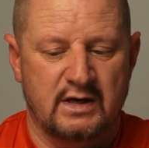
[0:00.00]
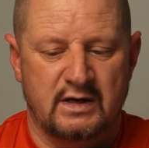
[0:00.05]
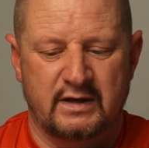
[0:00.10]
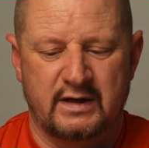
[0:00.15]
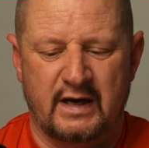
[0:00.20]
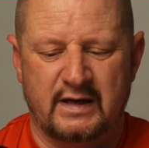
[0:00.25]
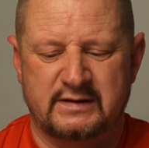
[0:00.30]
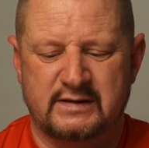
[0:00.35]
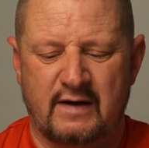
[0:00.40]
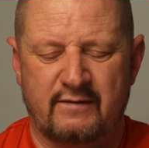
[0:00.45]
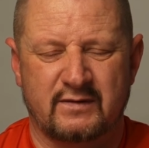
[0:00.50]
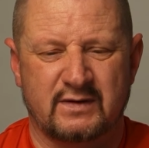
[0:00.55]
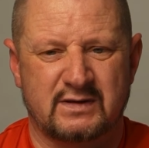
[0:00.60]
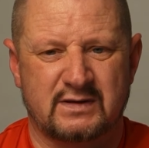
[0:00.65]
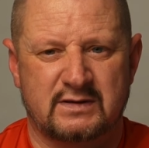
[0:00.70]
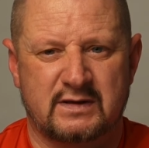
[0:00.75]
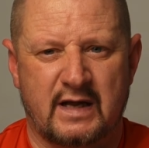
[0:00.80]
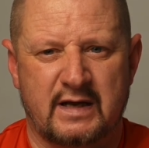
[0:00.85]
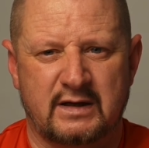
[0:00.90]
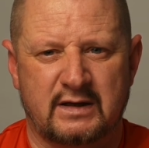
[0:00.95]
The
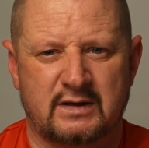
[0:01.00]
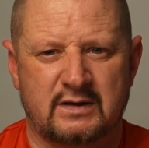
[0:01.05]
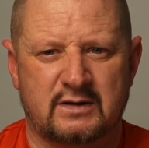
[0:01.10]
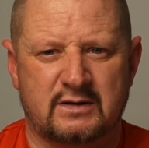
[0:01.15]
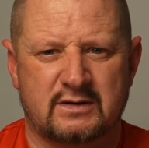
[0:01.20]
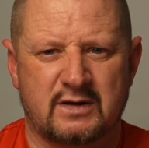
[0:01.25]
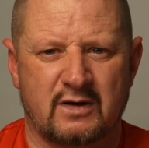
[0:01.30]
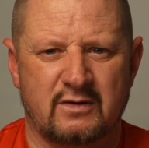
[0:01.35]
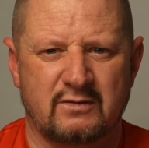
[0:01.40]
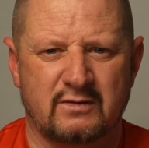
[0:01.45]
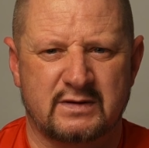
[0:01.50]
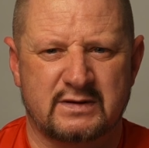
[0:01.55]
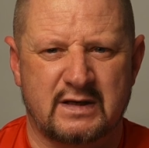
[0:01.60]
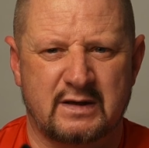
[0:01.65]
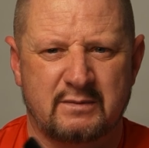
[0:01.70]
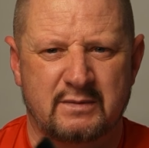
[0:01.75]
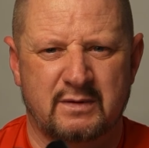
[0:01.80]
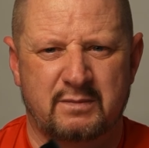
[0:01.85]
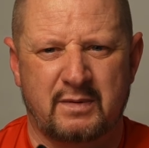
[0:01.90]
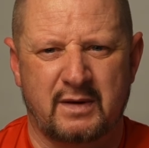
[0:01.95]
A7s, they don't
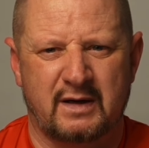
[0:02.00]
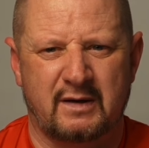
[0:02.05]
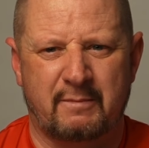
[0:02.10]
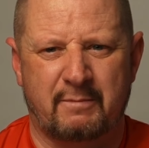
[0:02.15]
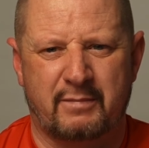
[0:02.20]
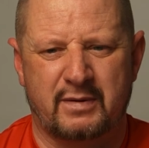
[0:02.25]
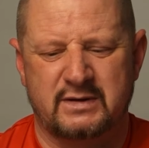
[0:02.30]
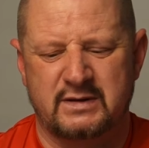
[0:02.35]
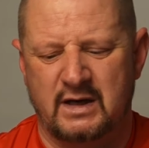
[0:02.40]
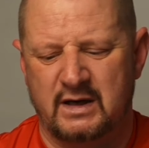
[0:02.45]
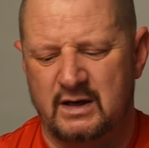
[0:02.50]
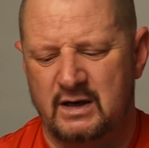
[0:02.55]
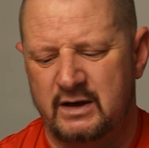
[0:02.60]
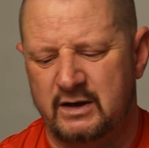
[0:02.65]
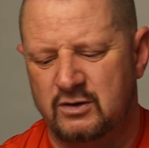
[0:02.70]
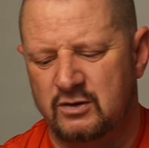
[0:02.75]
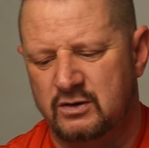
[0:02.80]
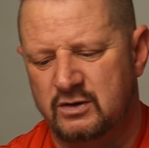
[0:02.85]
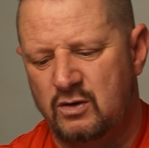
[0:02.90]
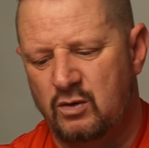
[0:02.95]
seem to be
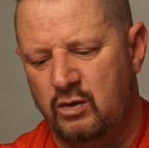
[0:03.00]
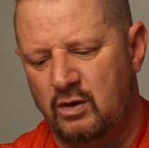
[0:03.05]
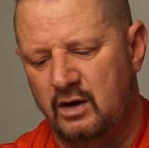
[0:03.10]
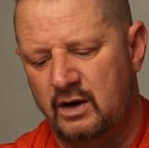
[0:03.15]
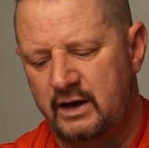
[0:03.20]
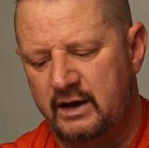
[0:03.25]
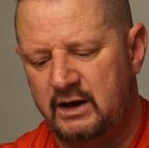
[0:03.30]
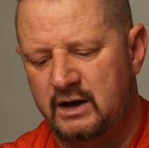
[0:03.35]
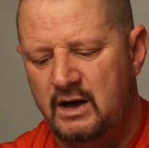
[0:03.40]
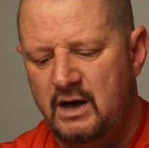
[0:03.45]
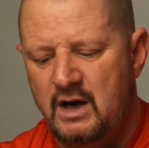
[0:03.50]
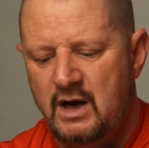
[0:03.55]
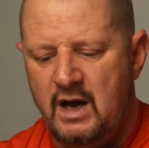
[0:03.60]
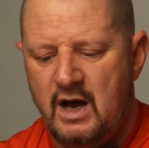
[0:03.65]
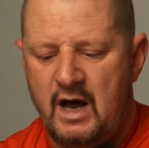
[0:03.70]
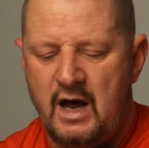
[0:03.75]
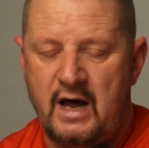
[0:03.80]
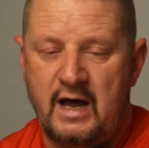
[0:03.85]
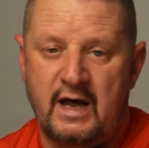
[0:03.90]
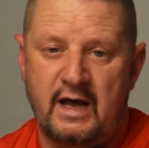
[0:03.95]
particularly good quality,
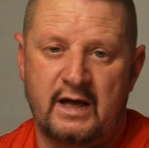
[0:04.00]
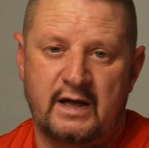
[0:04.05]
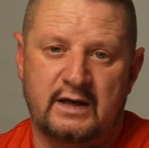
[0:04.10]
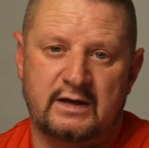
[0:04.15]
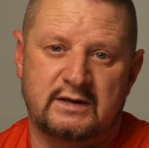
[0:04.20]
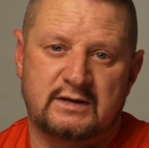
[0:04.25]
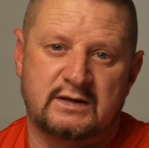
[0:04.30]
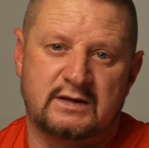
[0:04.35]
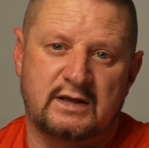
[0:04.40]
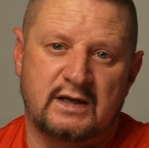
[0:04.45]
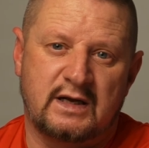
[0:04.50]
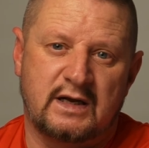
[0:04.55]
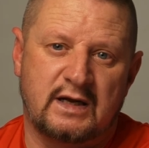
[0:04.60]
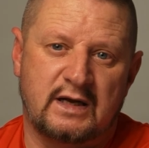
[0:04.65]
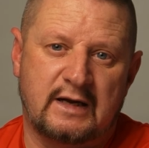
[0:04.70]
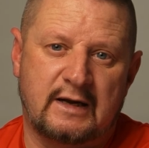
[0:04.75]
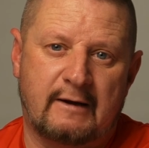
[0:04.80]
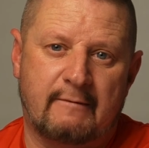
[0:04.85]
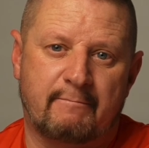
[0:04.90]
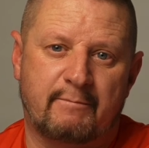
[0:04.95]
and
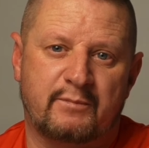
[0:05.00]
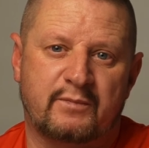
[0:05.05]
the